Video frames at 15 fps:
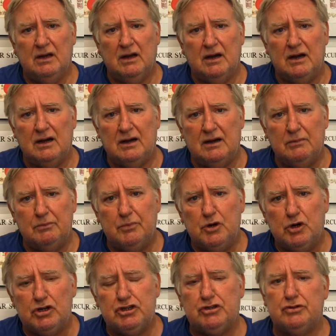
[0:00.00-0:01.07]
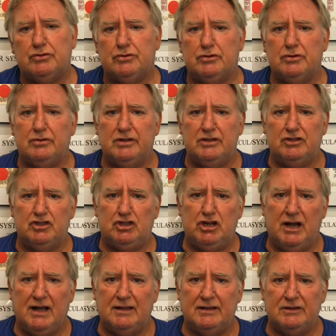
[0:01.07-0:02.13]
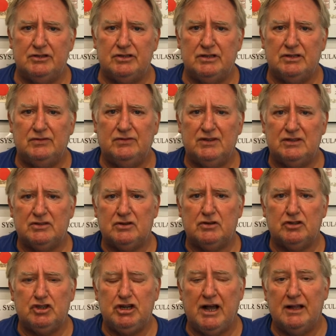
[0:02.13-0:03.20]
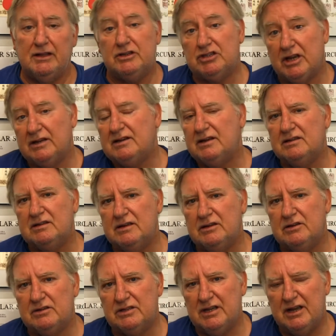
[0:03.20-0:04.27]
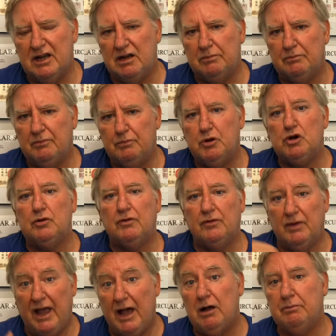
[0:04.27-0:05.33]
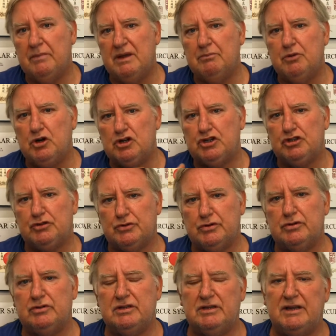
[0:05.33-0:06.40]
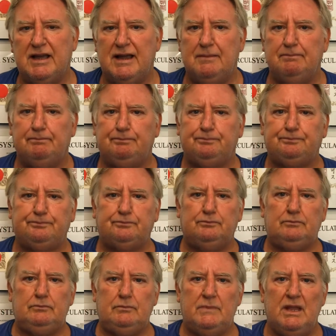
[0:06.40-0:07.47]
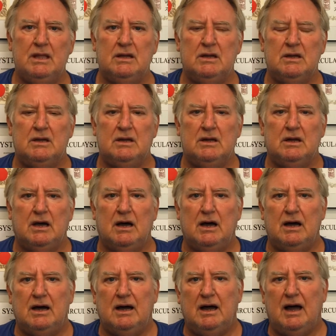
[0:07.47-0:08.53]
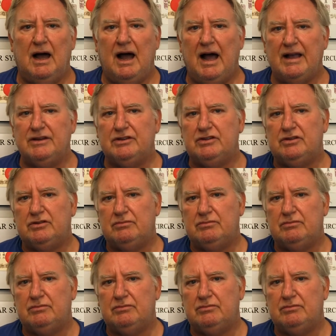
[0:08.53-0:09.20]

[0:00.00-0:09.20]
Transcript: uh, push through this challenge, this physical challenge, and continues to help help me push through today. Uh, I,